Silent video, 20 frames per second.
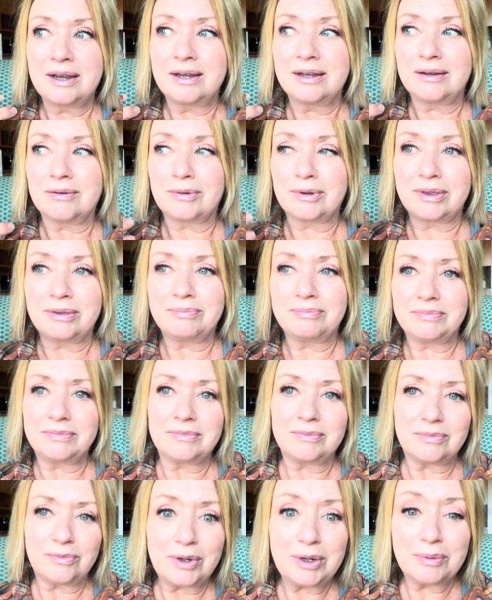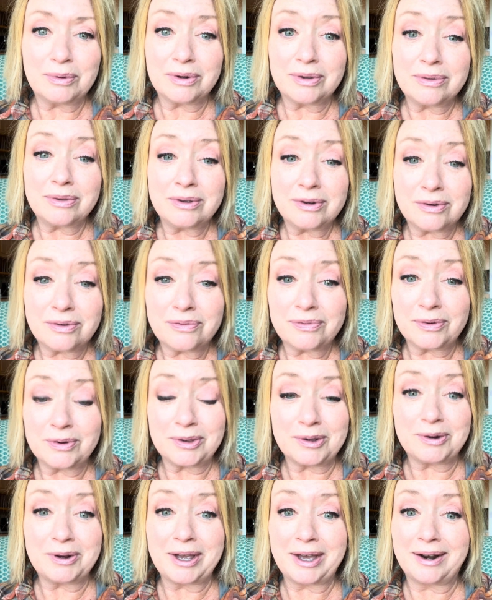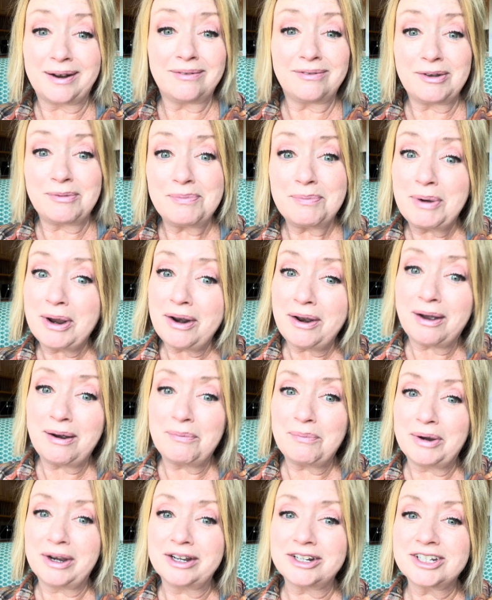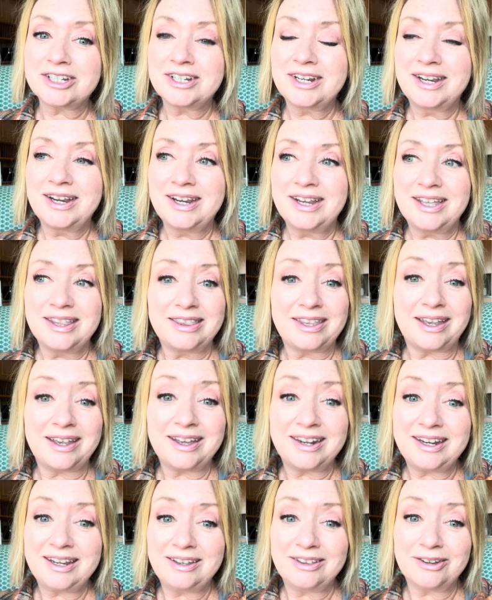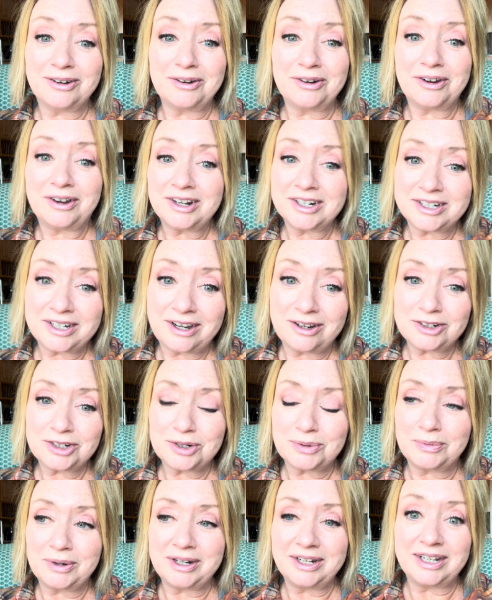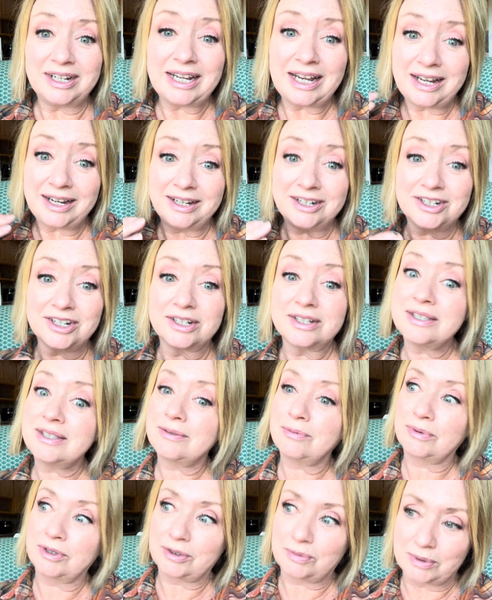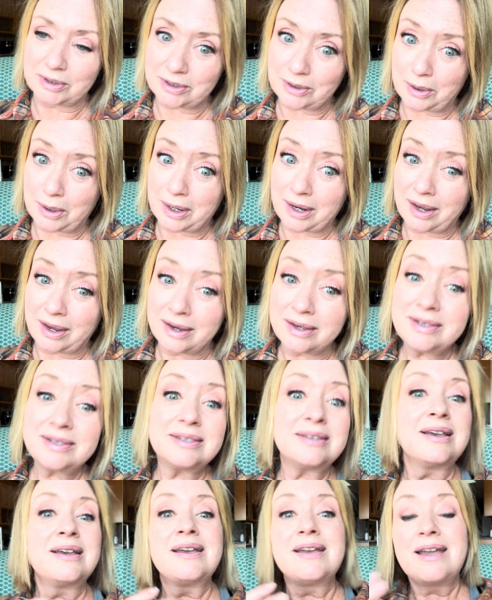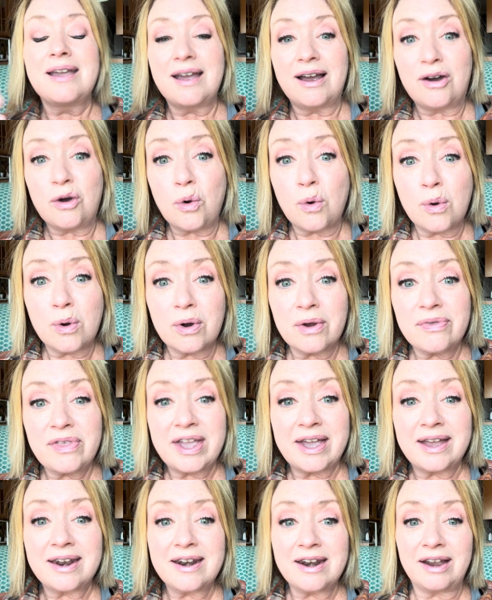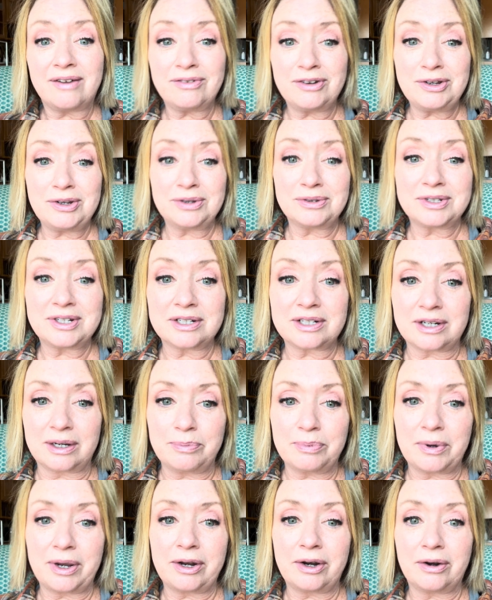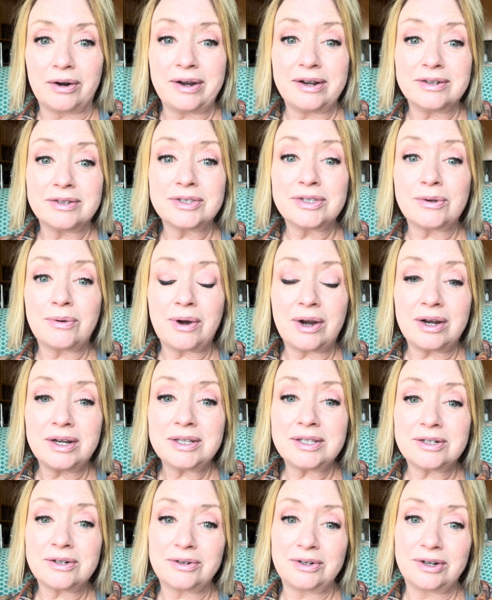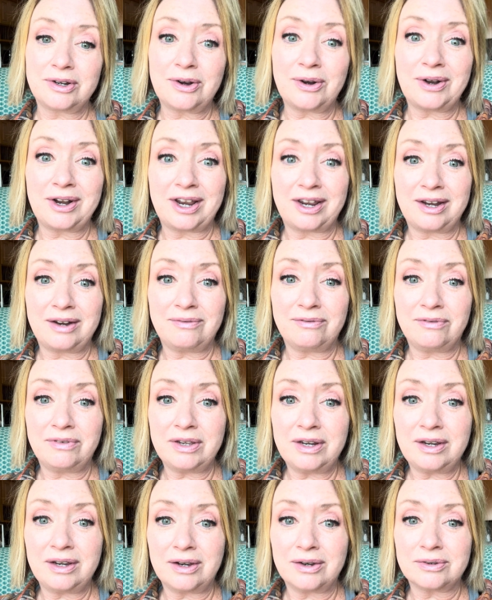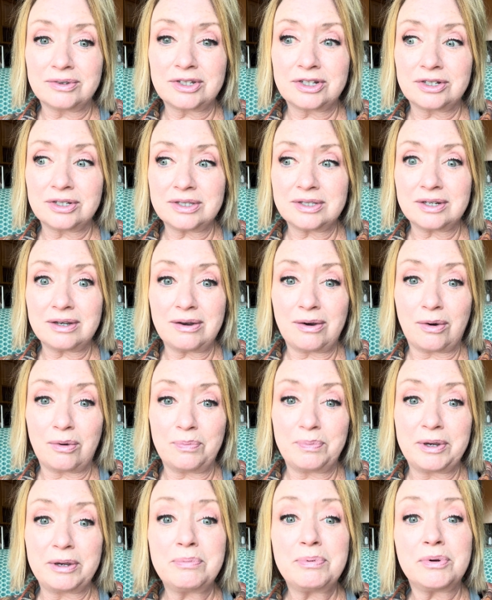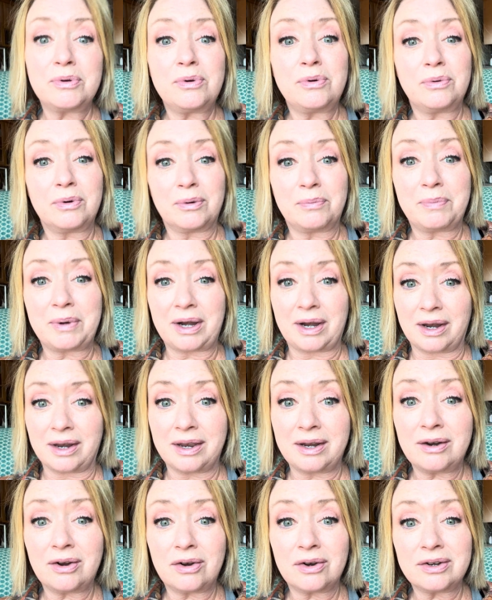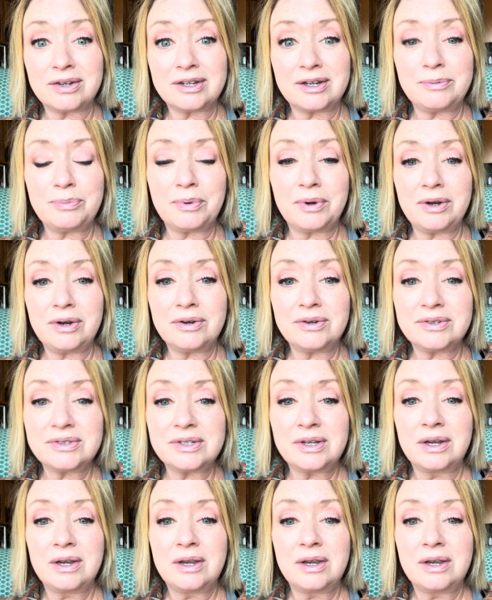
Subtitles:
Well, we were a little further ahead of them, but not much. They had either not touched one in ages, which was our case, or they had never used a typewriter. And so I started creating videos just to help people who were buying our typewriters,